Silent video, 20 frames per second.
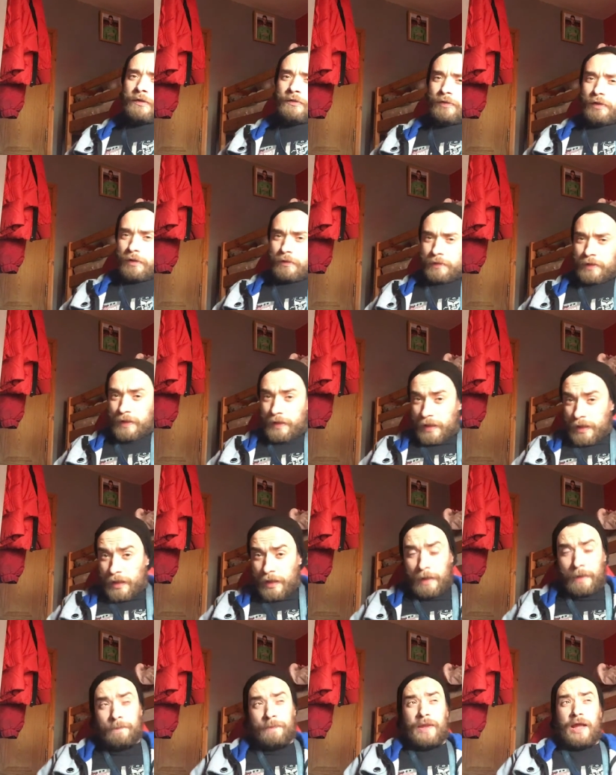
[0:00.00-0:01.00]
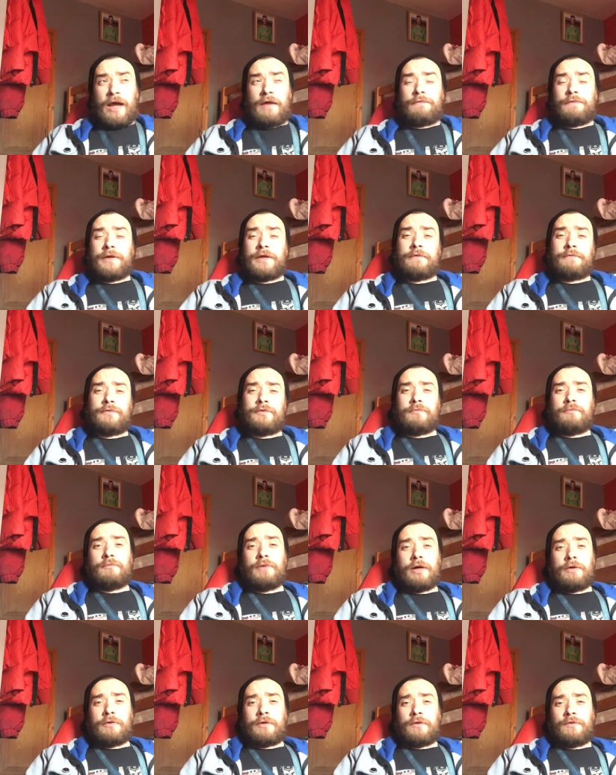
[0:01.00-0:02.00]
So yeah, I think I've done
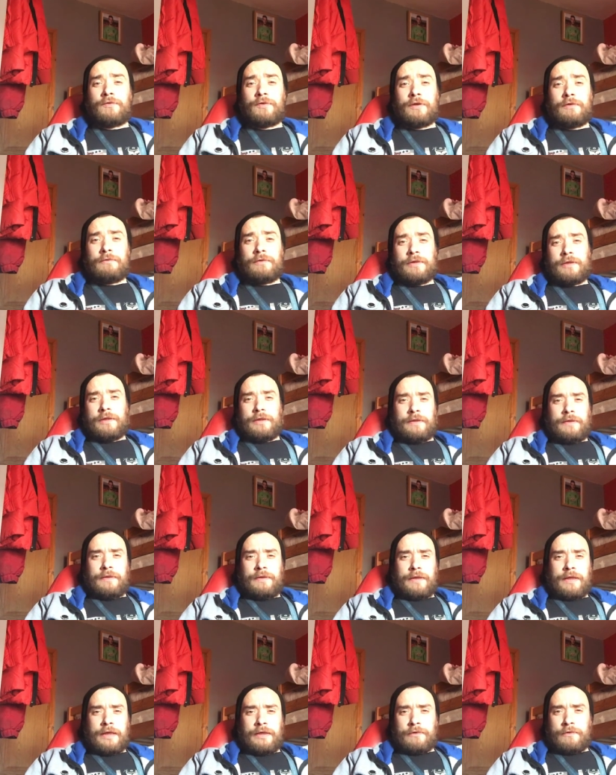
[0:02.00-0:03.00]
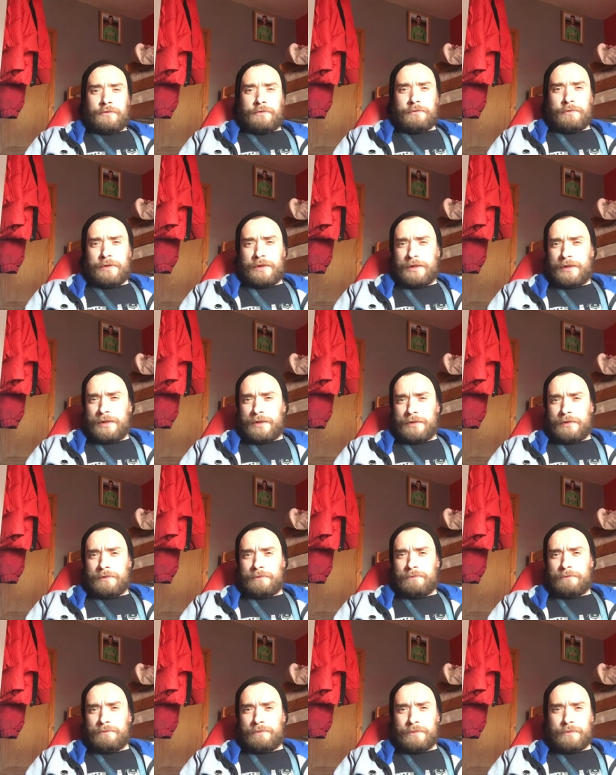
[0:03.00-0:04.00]
well considering currently, you know,
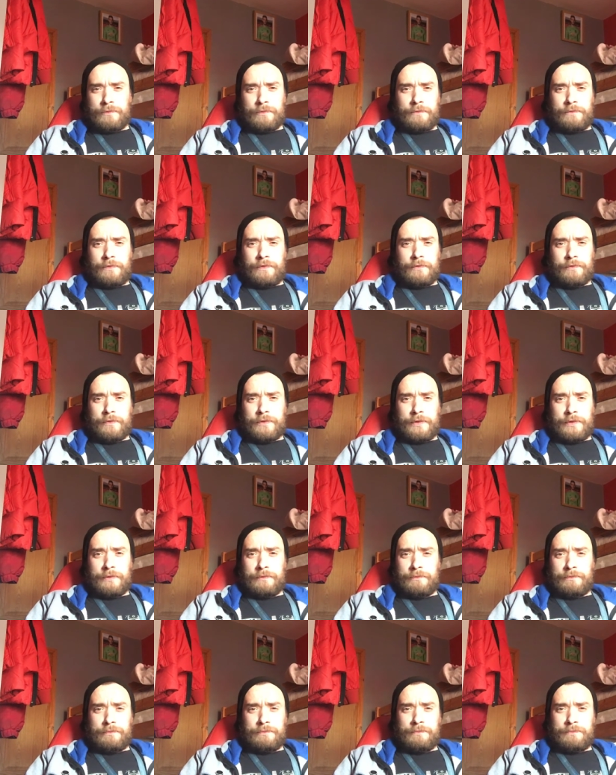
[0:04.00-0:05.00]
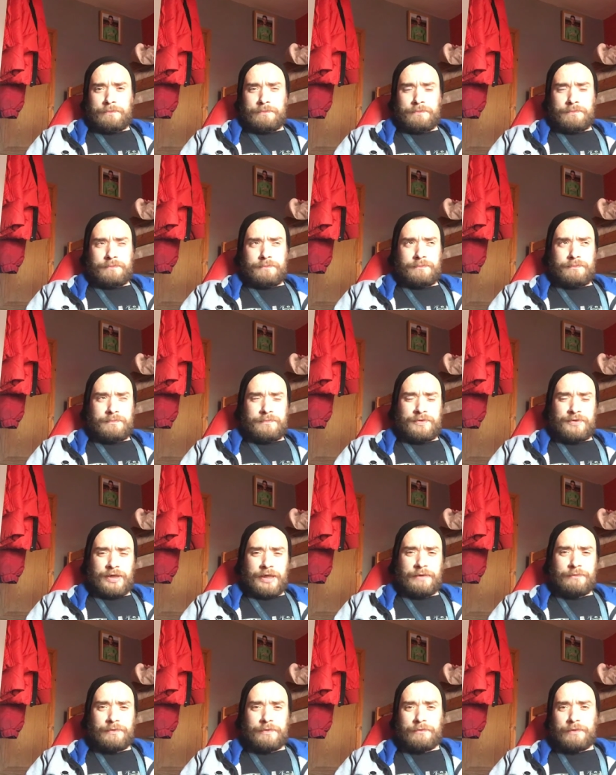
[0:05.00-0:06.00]
we're roughly looking at
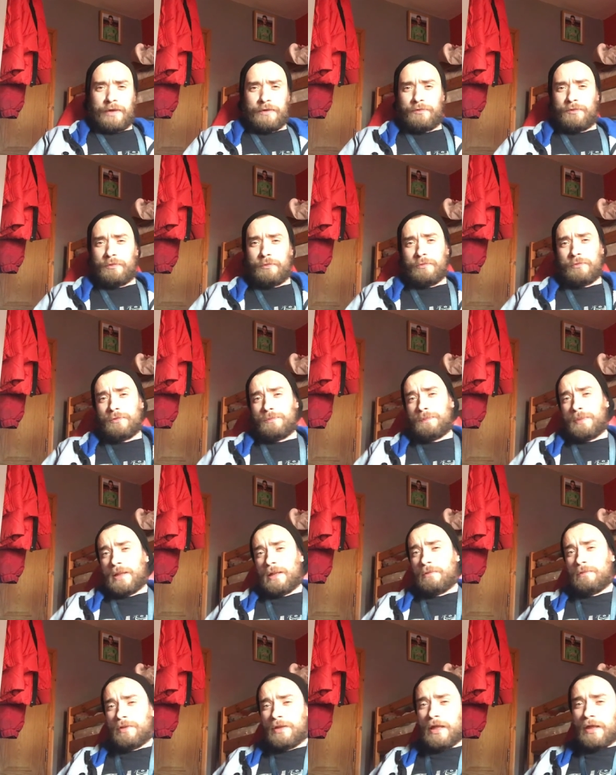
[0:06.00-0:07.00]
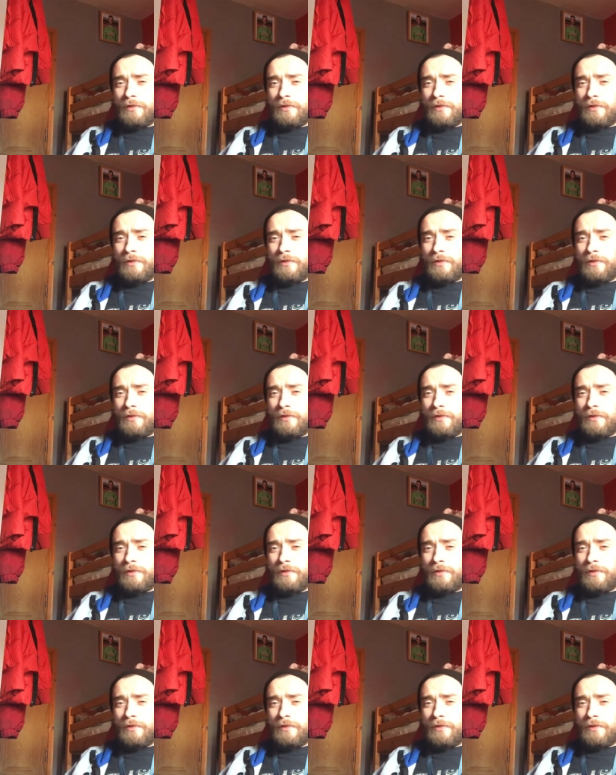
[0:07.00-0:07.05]
saving around £200.